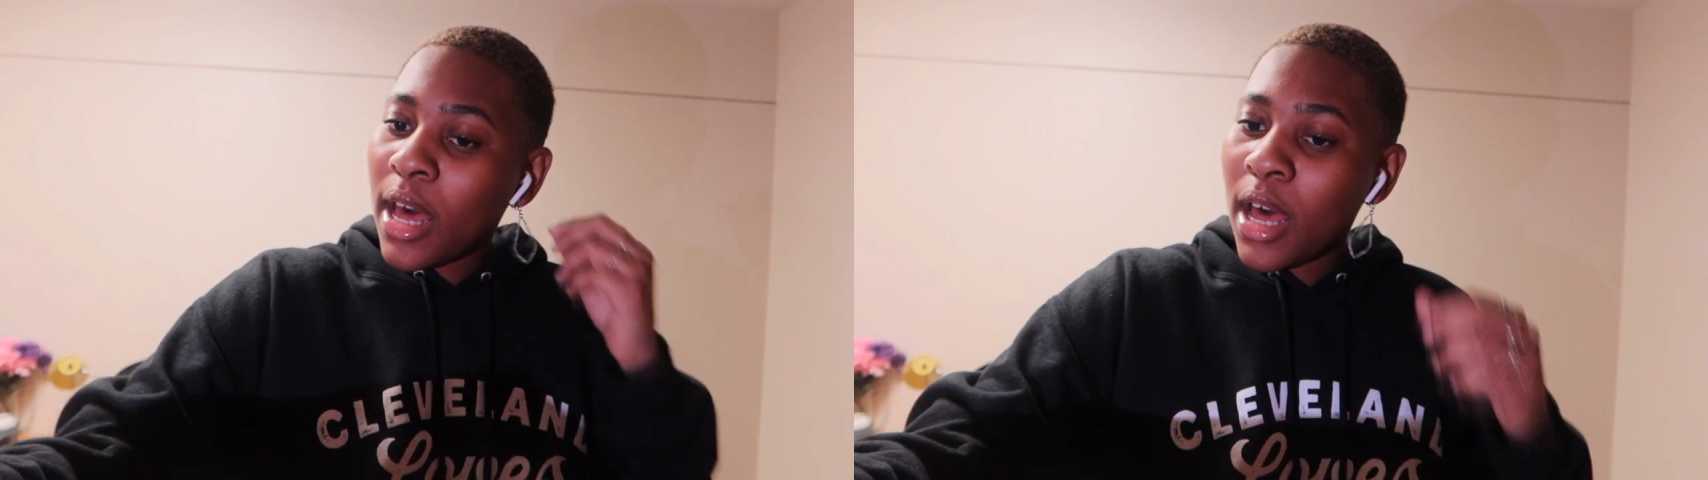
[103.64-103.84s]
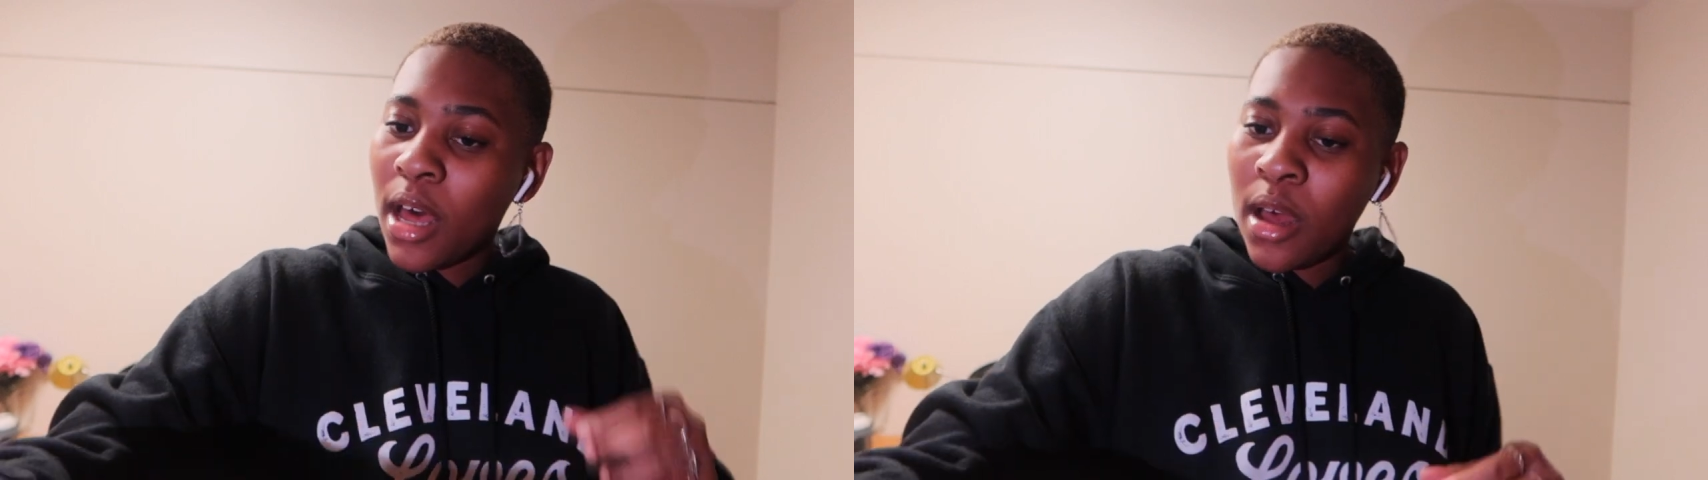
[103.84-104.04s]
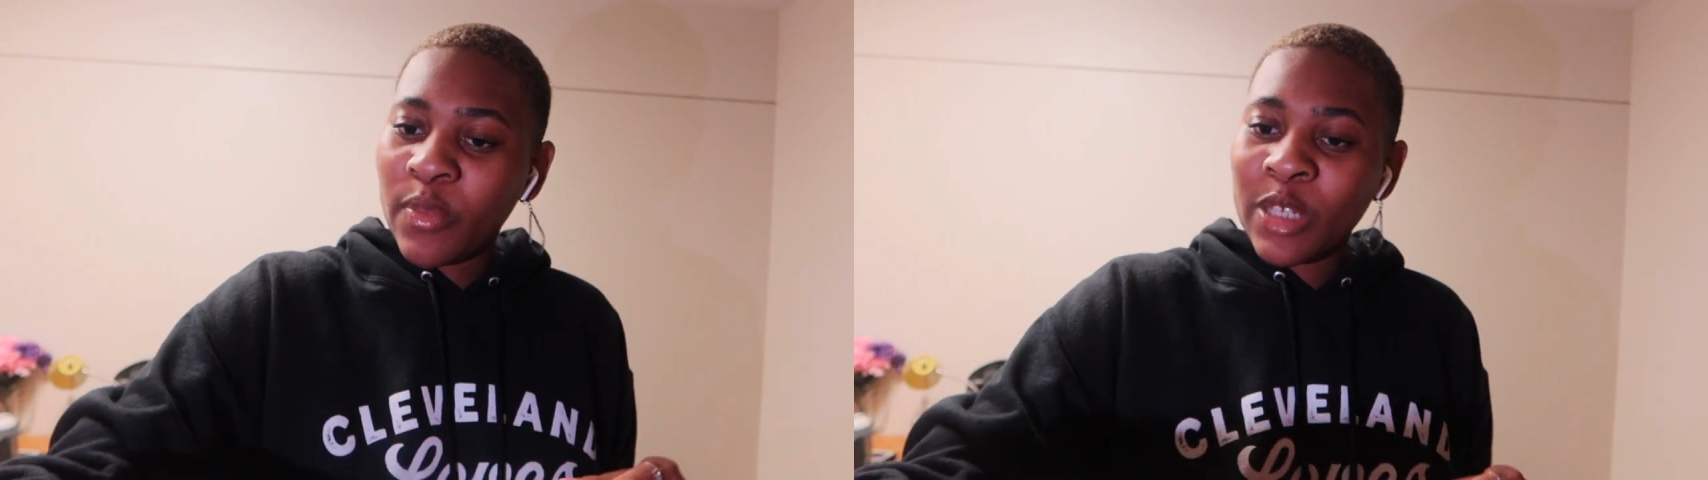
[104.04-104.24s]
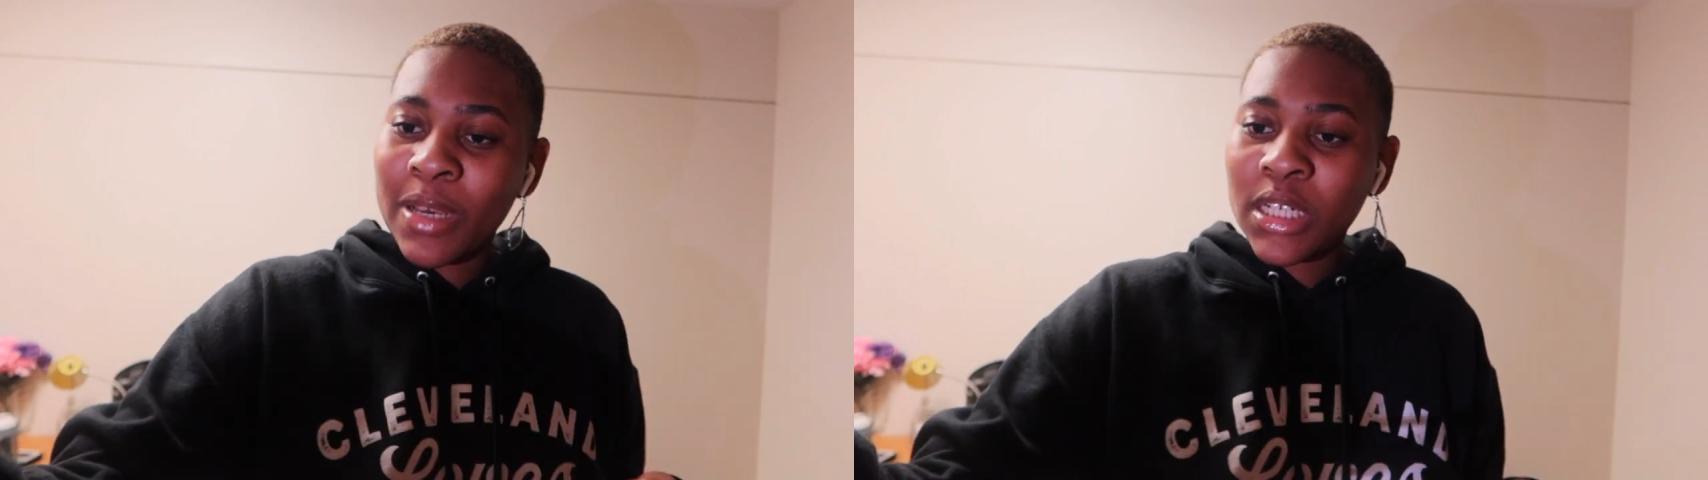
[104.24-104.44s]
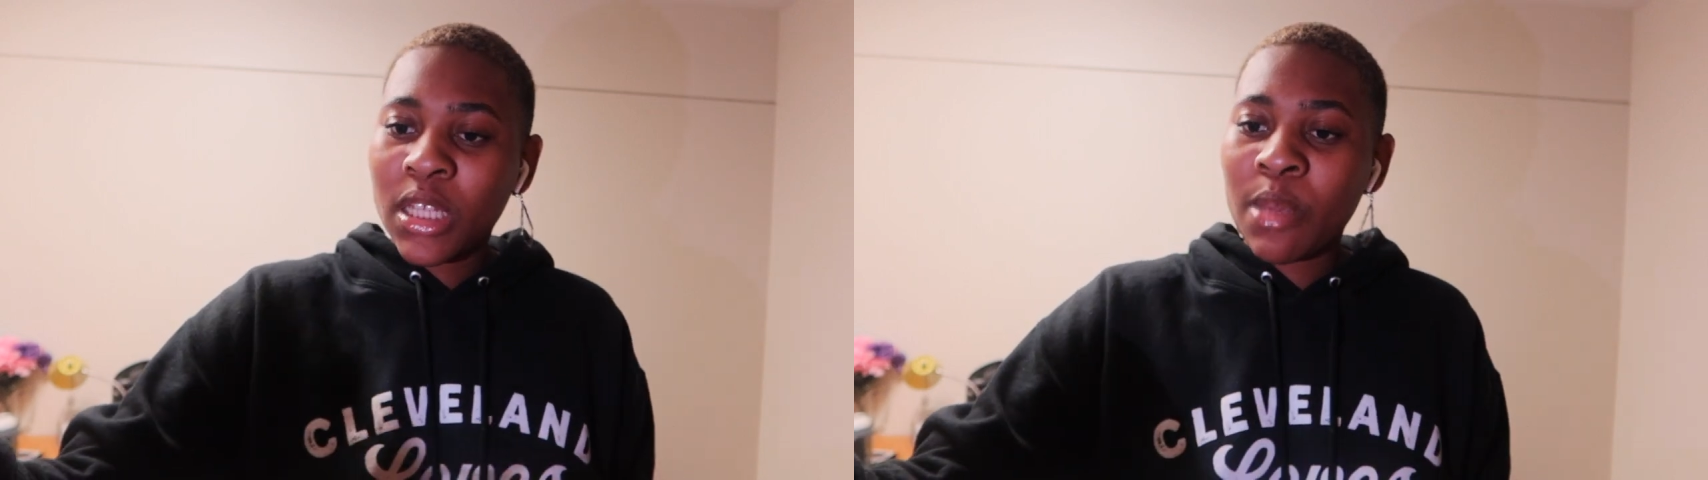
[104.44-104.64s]

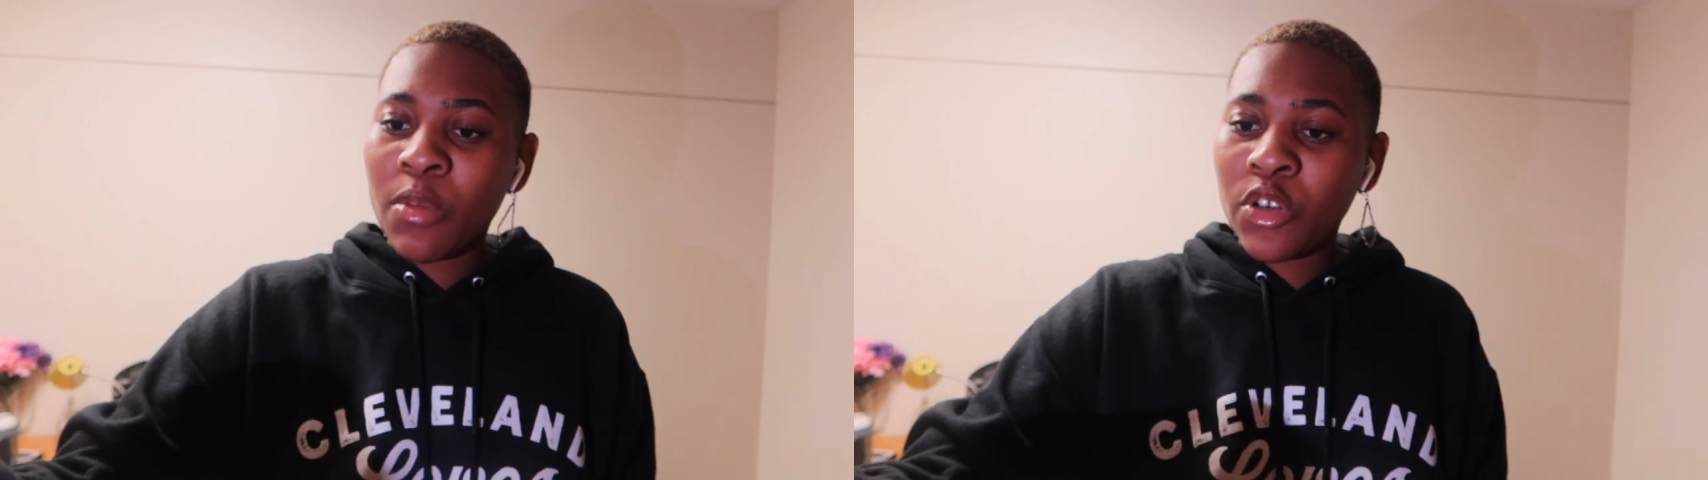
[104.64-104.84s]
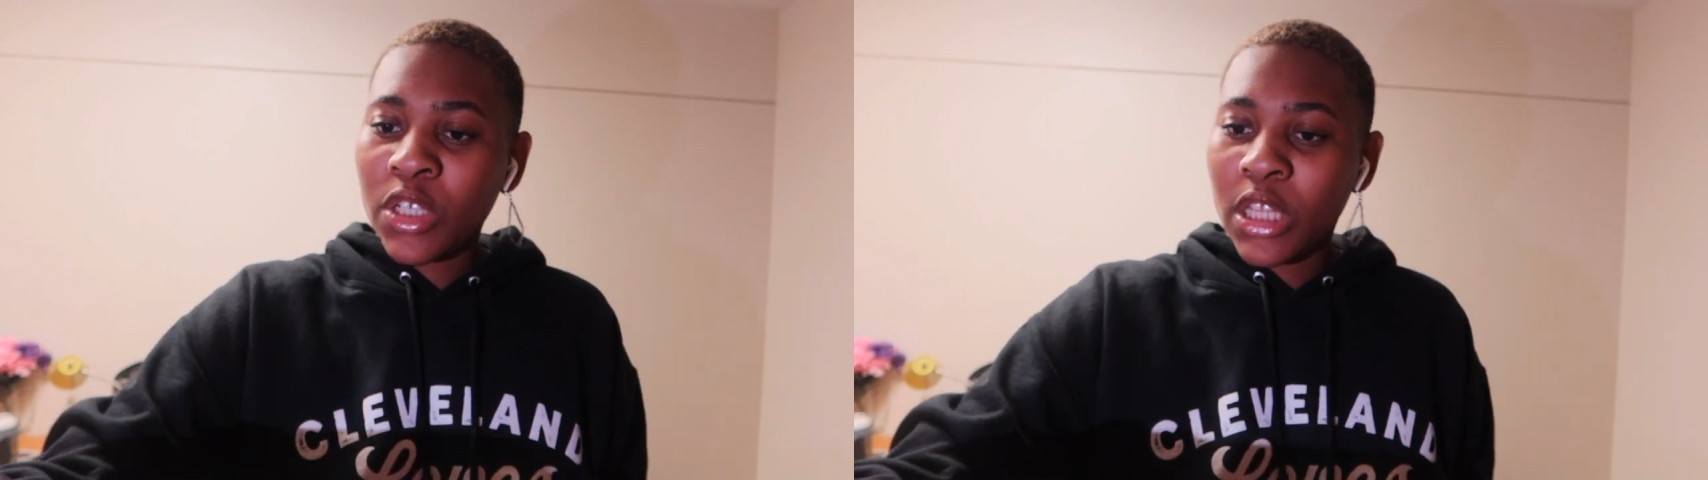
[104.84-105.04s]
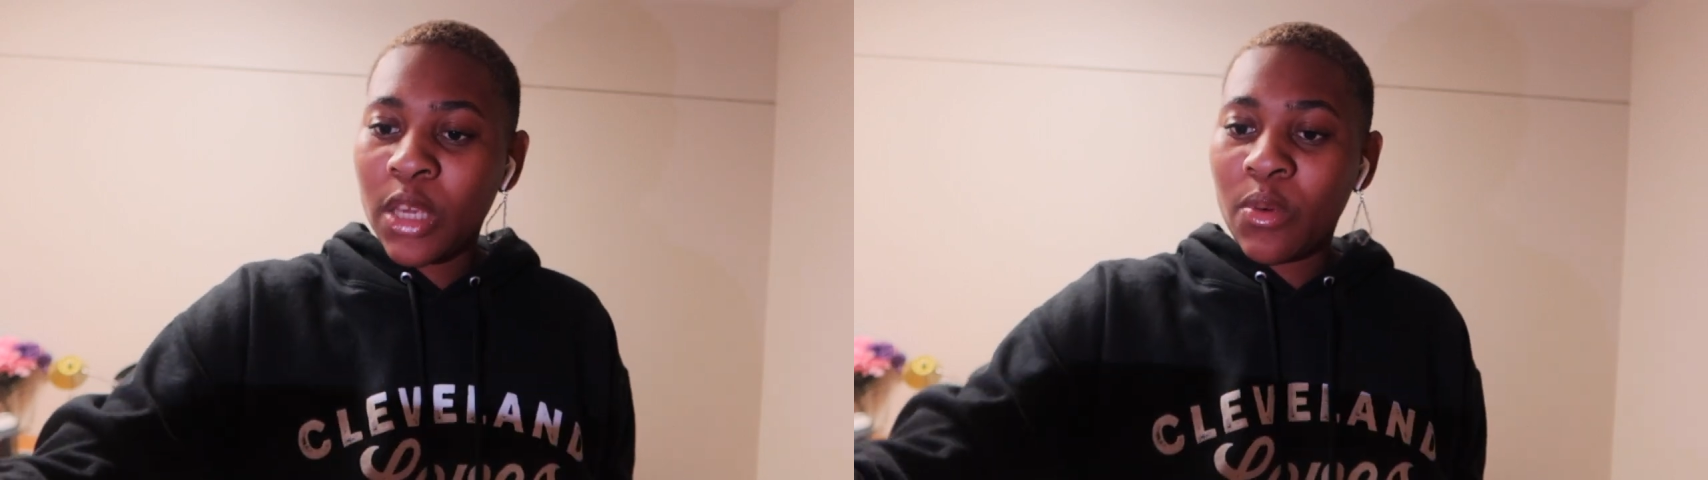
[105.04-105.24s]
Especially emotionally,